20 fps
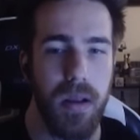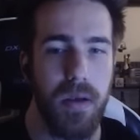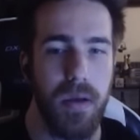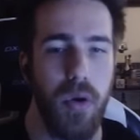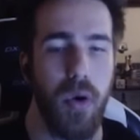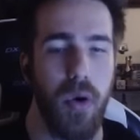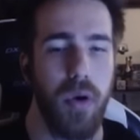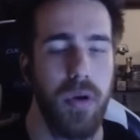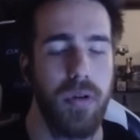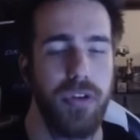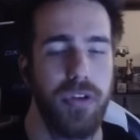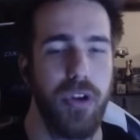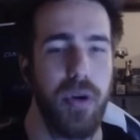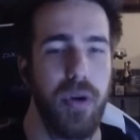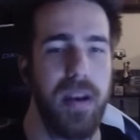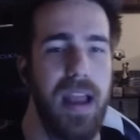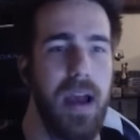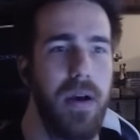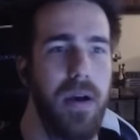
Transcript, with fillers: Cool. Do it now.